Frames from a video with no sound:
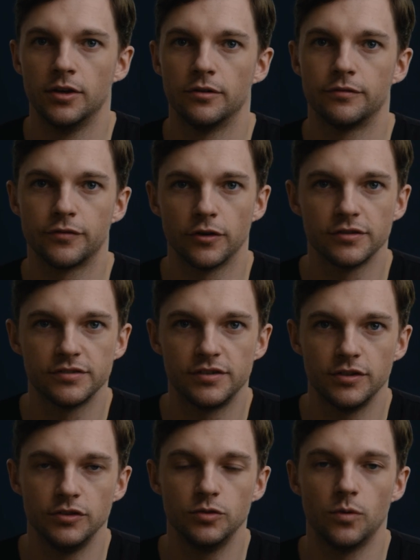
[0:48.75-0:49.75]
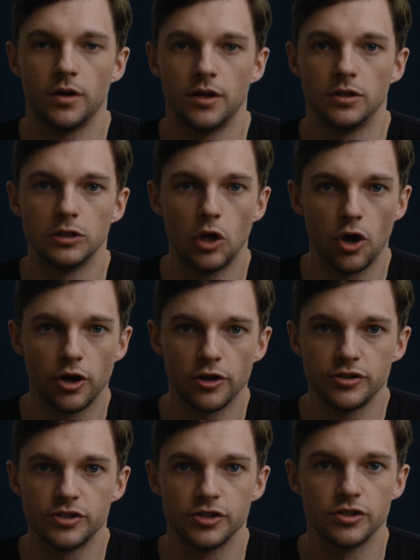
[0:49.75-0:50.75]
First, you want a
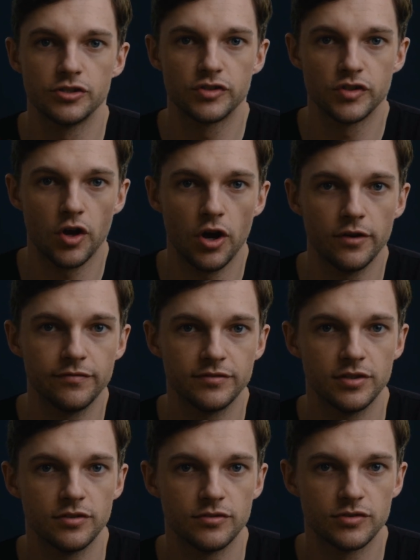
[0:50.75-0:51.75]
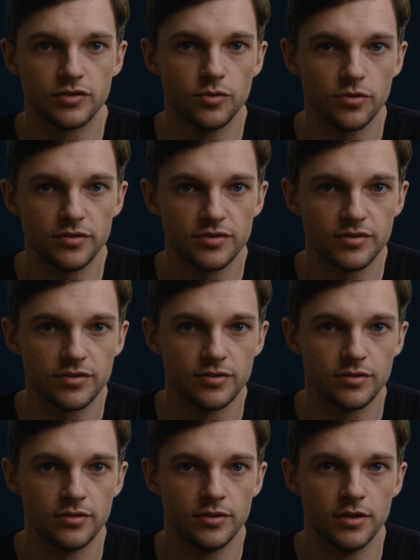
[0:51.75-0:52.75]
large, soft source.
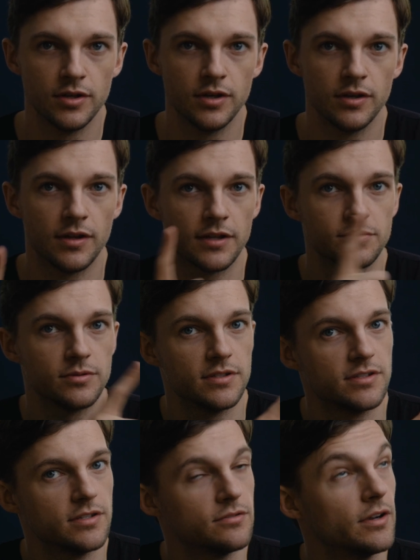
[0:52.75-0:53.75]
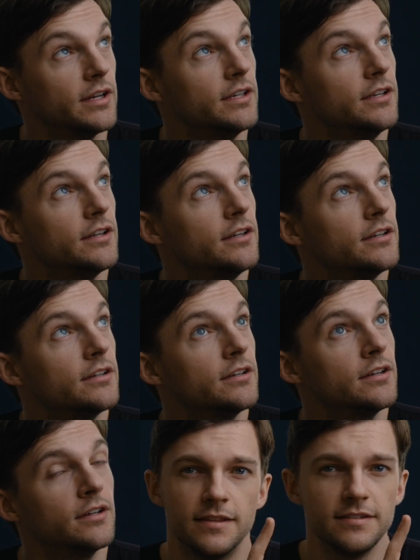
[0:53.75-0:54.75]
That's what this is right here.
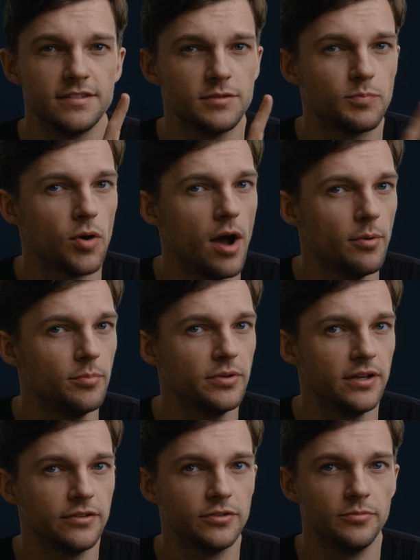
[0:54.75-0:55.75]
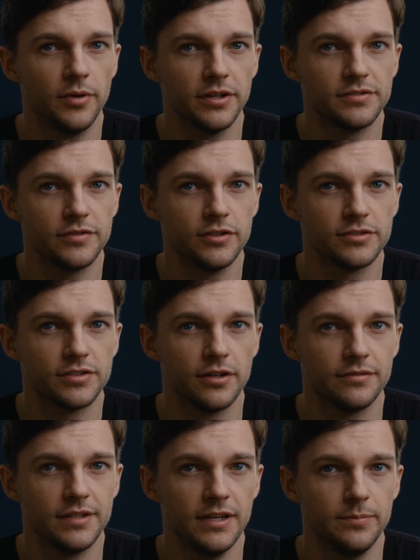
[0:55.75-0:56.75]
This is probably a little much for your
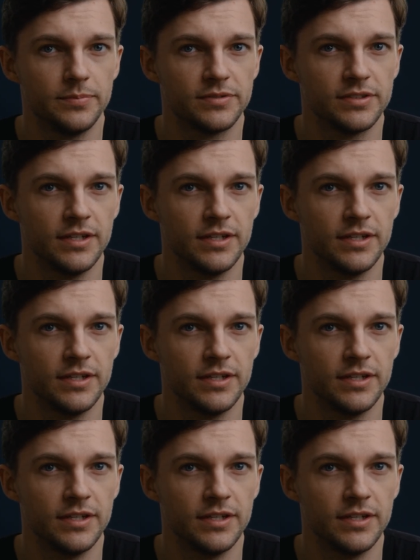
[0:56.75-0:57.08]
self-tapes.